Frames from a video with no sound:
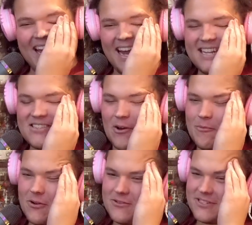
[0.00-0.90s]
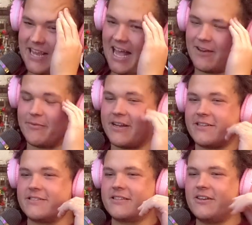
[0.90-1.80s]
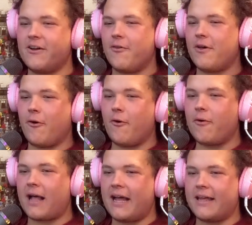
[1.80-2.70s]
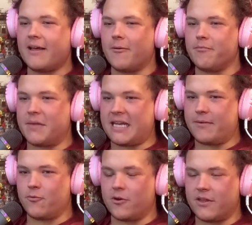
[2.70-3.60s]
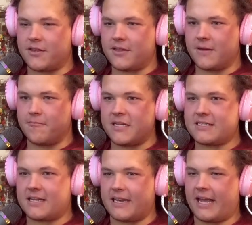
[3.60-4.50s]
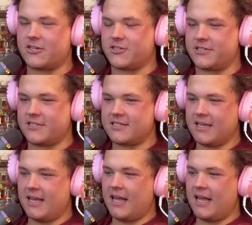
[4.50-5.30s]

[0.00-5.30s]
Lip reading: It's almost sad because, the whole kind of meme with misconnections